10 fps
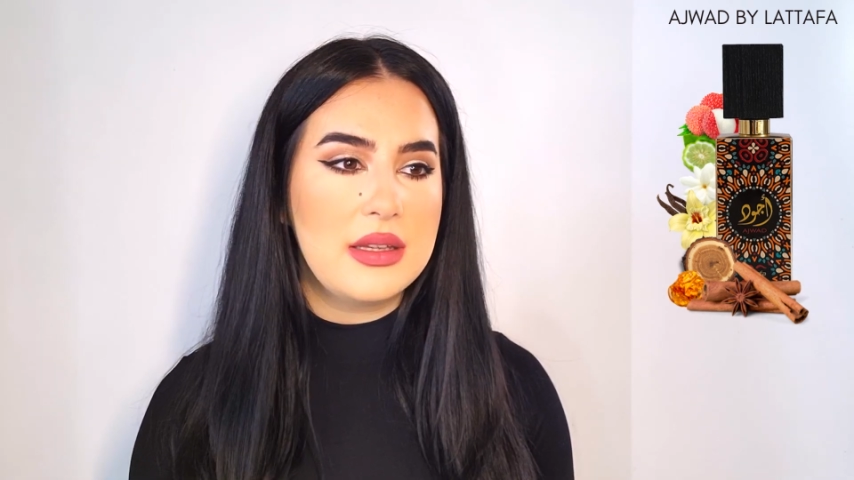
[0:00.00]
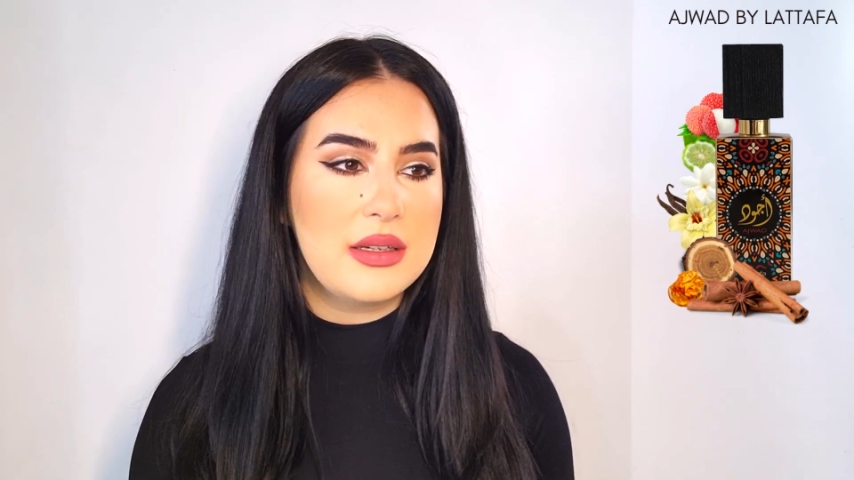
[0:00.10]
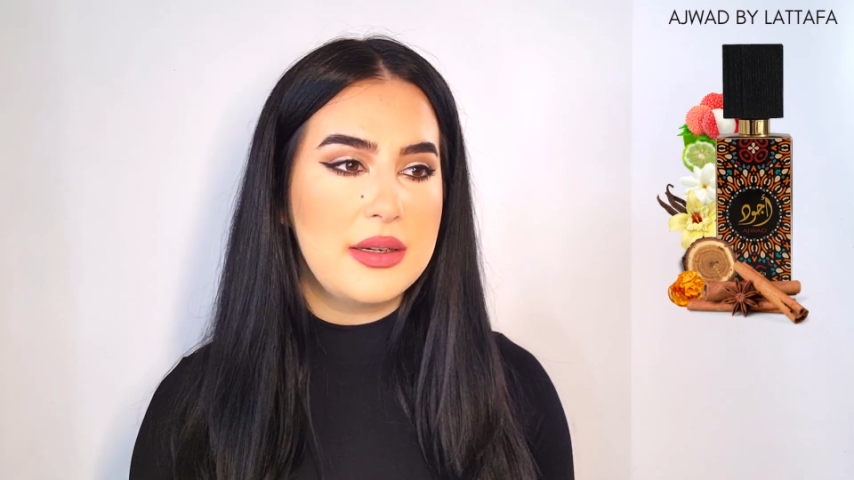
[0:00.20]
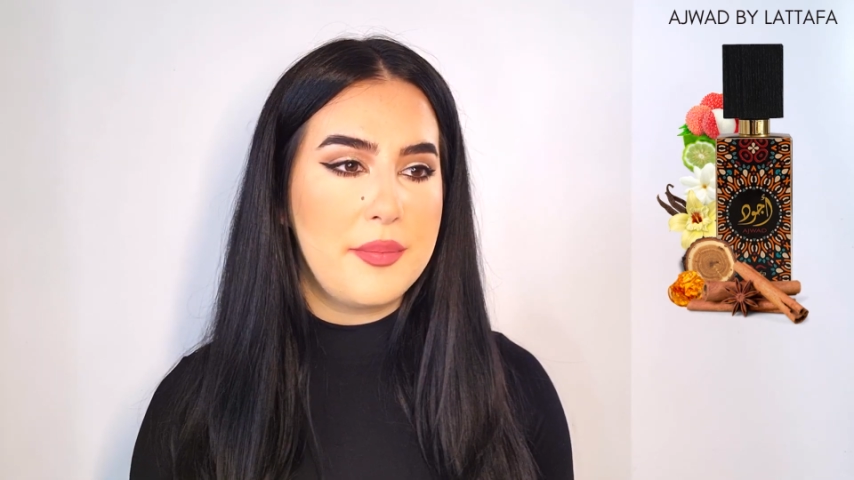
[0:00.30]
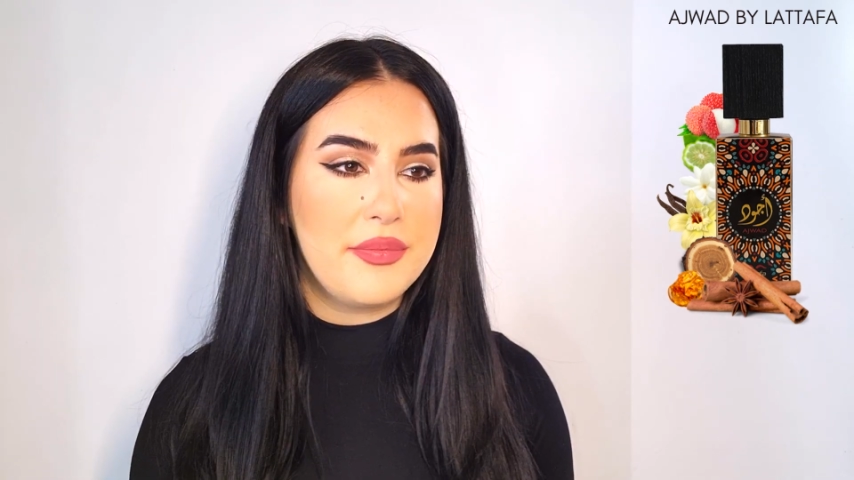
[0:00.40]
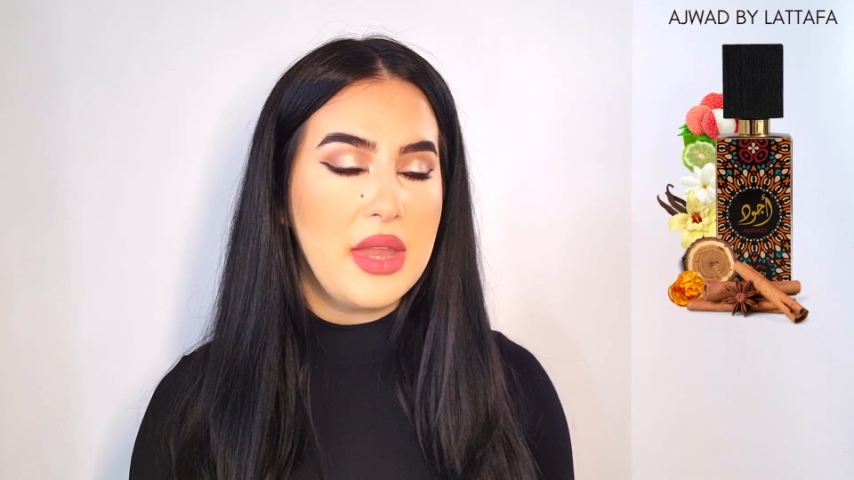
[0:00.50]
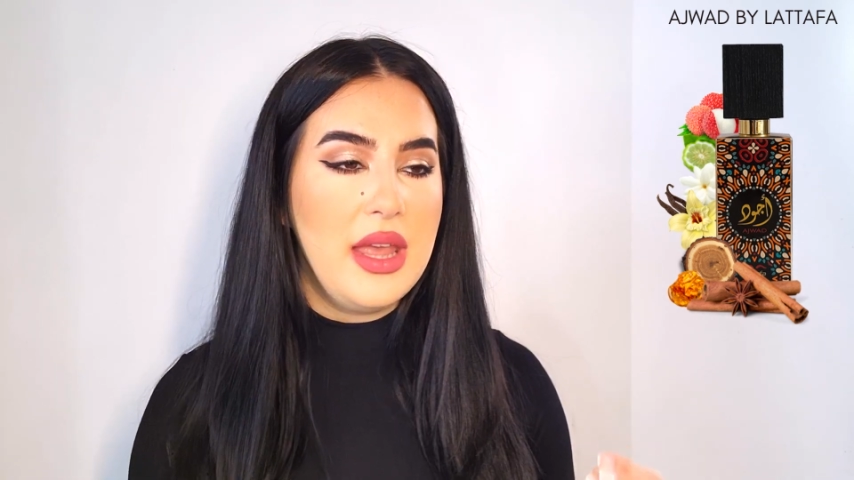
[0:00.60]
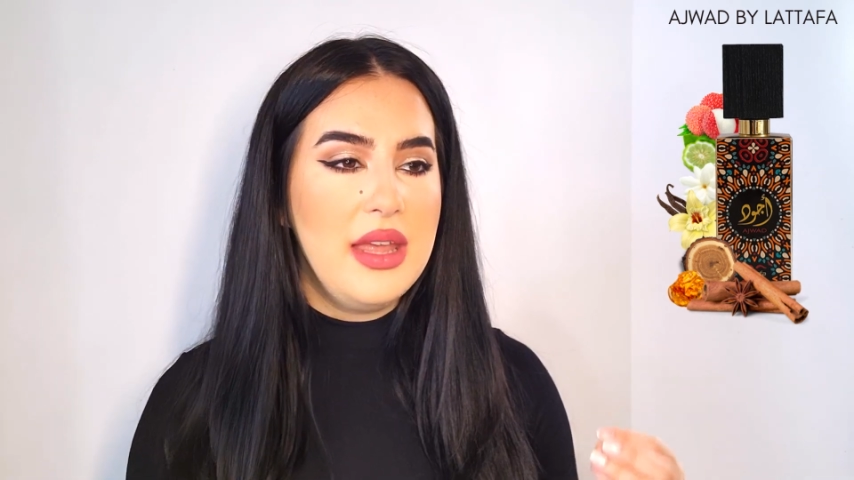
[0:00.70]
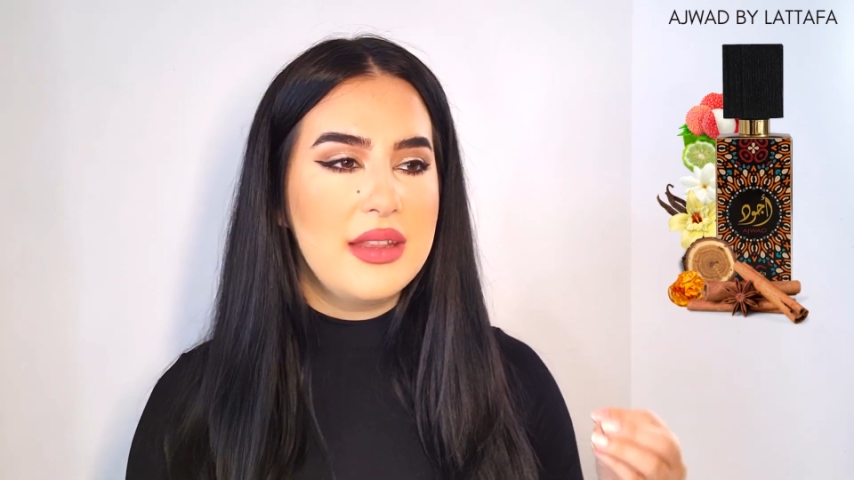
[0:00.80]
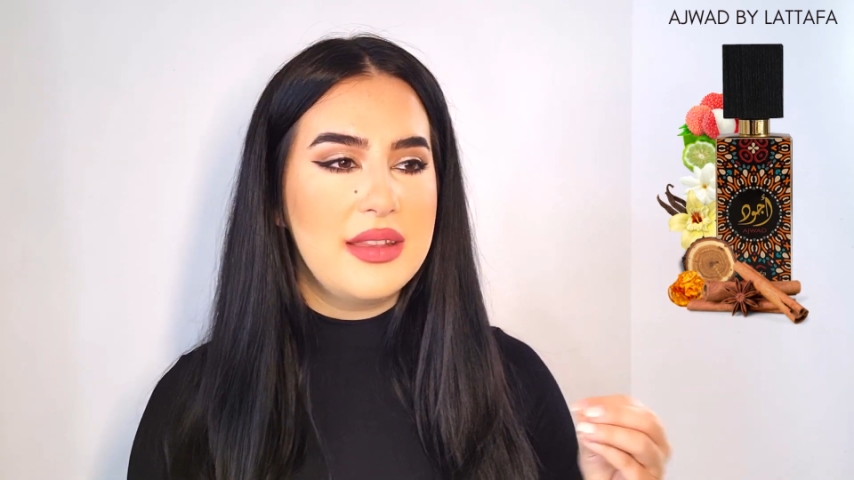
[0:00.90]

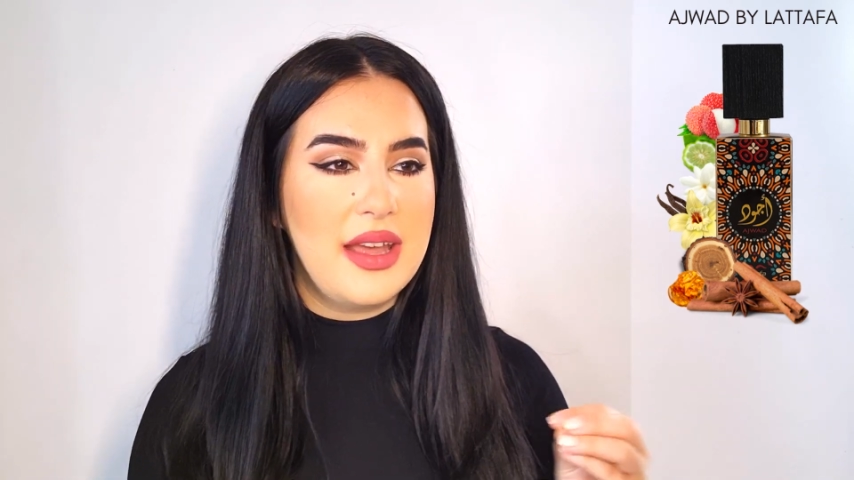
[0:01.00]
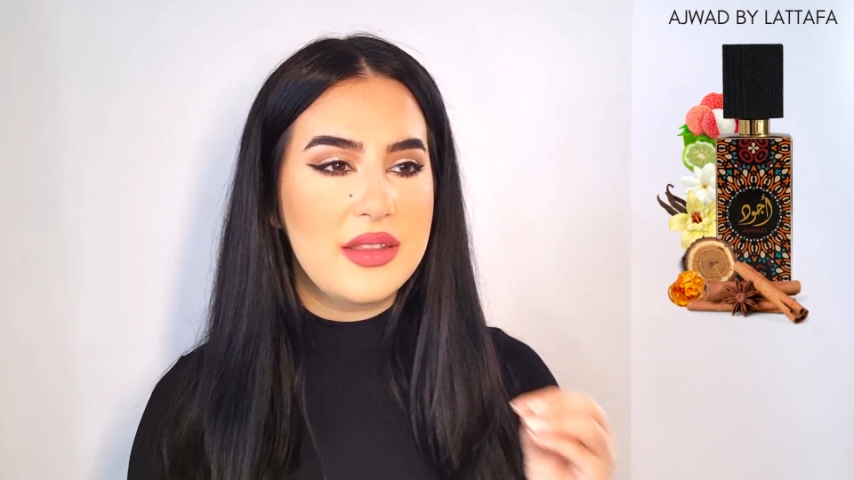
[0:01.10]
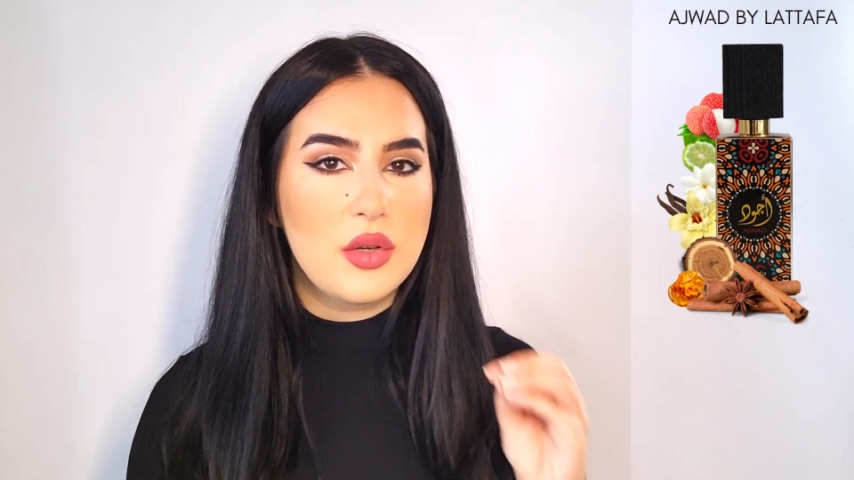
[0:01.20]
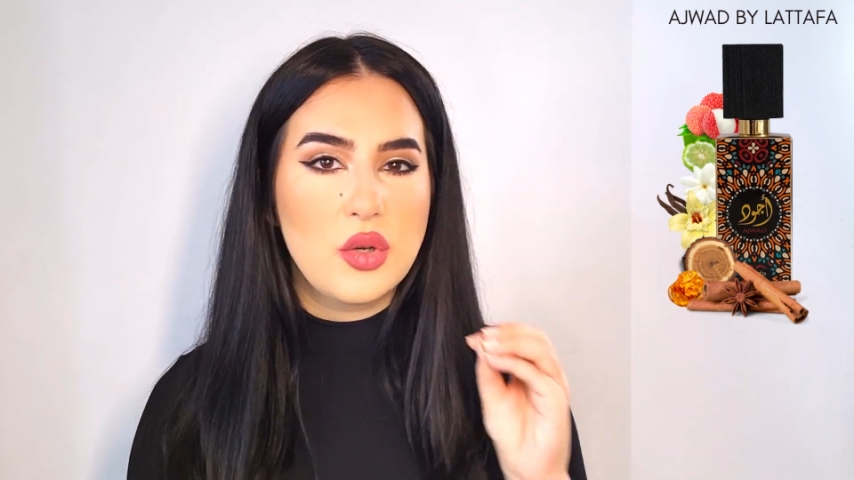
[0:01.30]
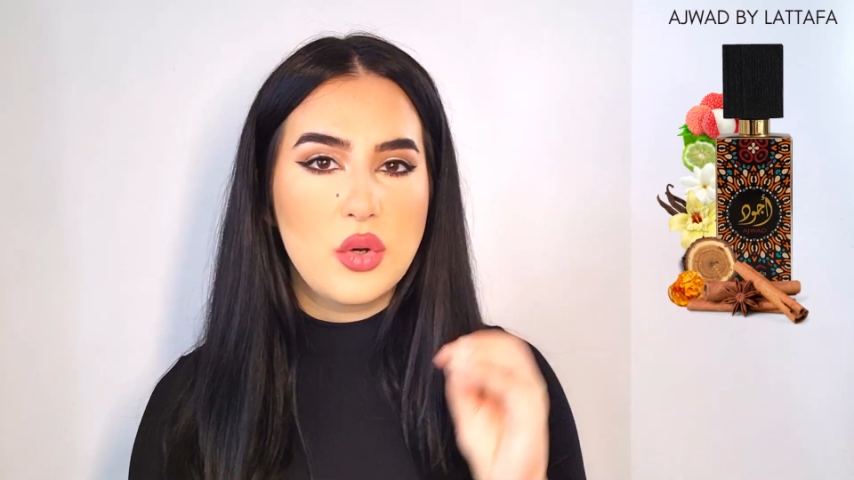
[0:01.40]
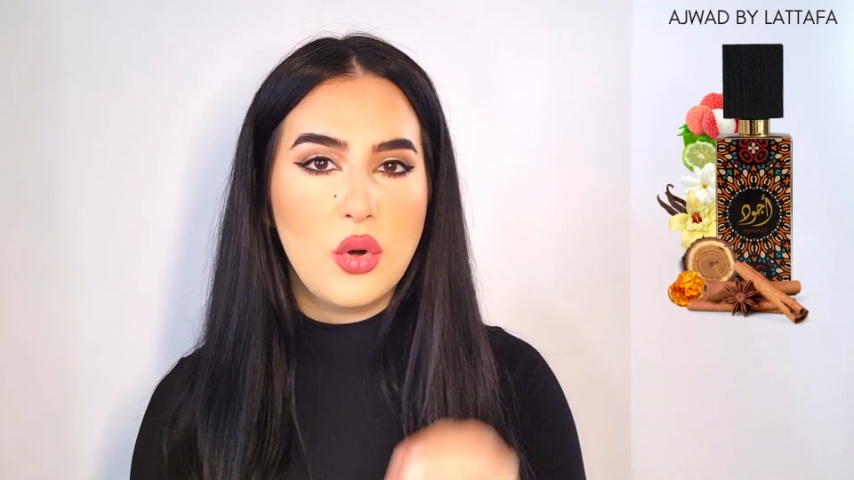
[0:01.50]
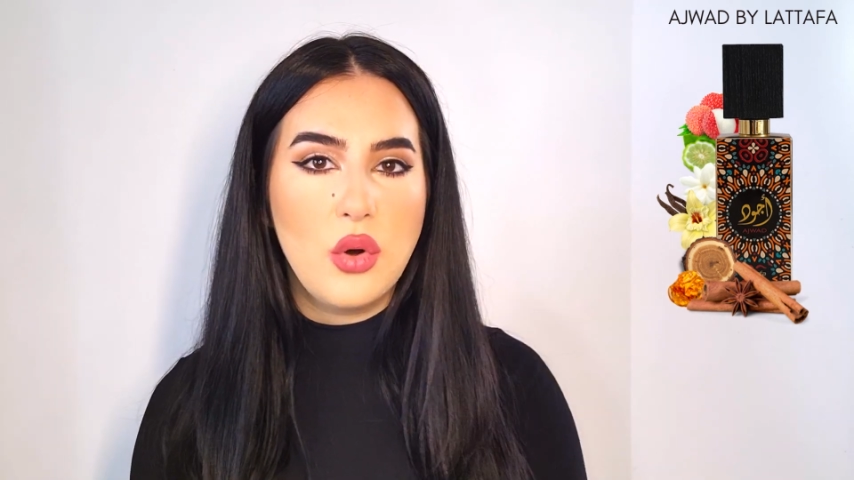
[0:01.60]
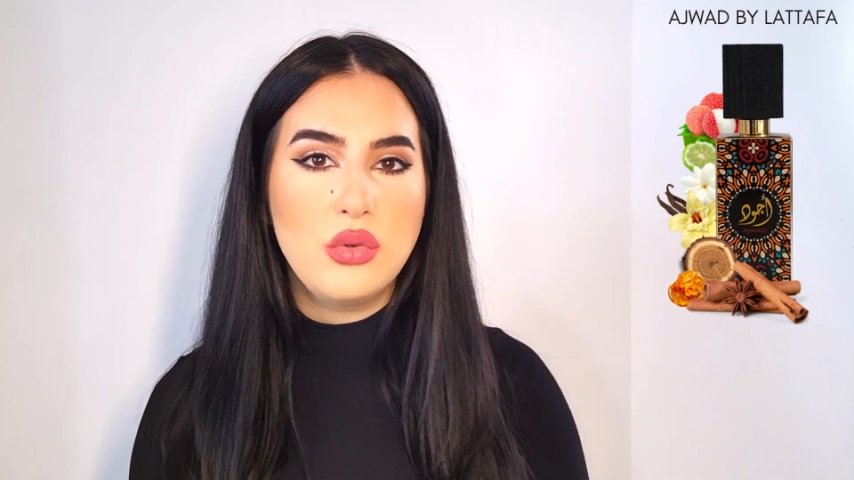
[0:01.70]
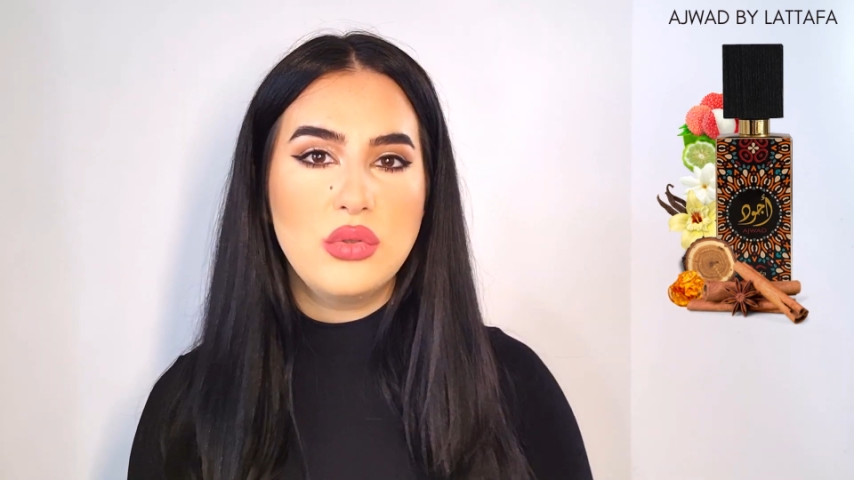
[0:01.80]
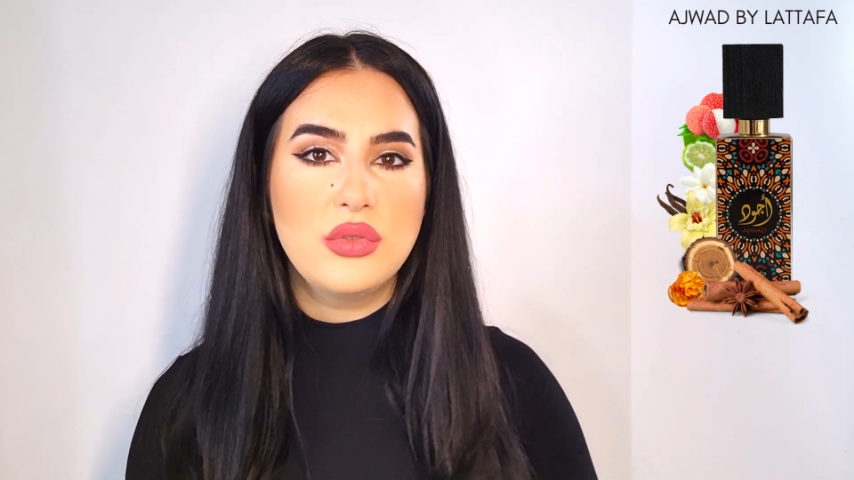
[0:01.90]
that
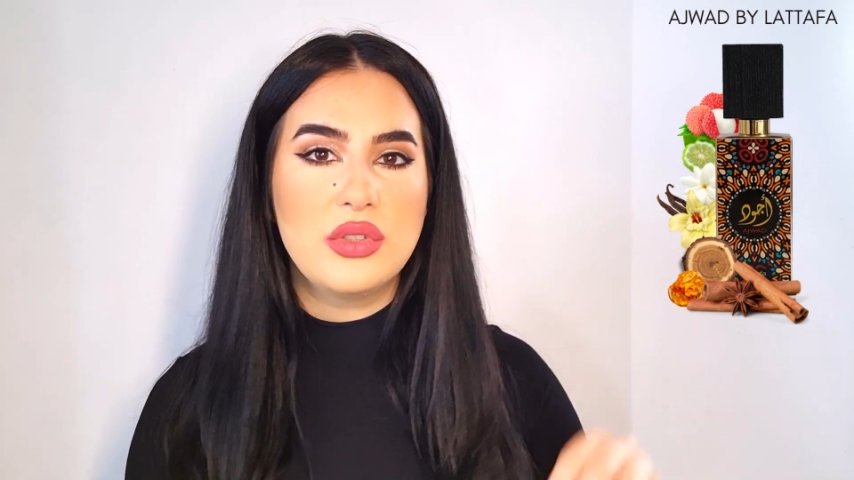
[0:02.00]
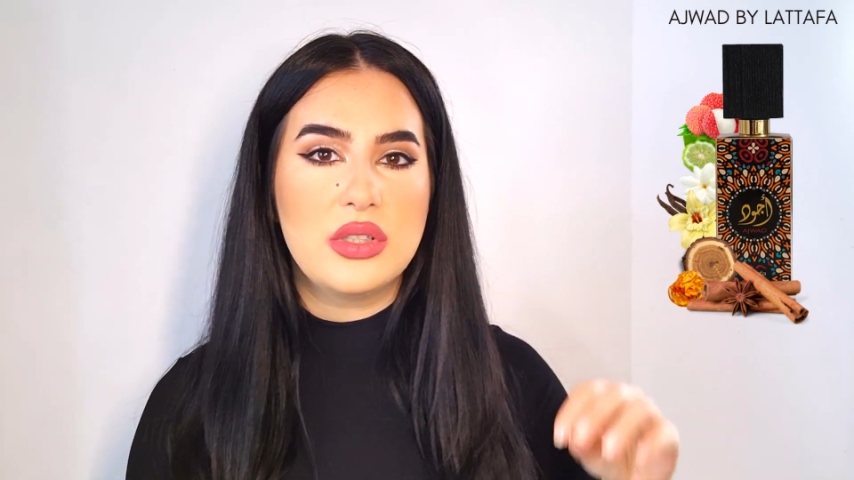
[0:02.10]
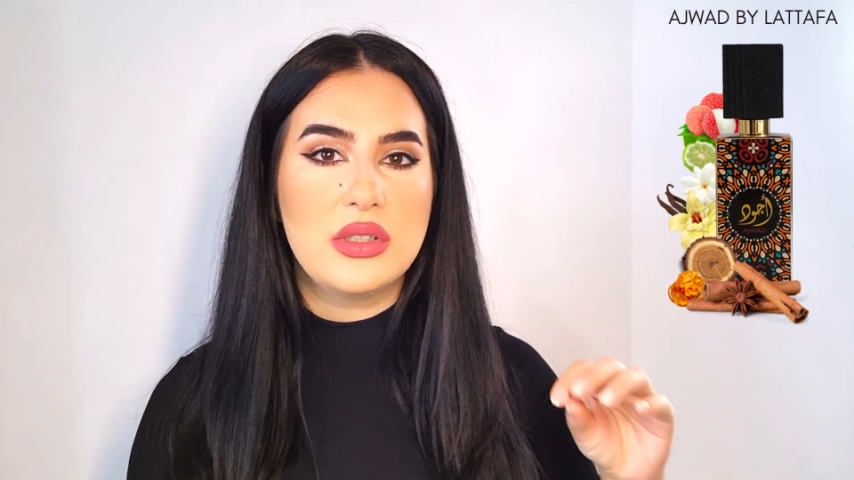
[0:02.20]
cold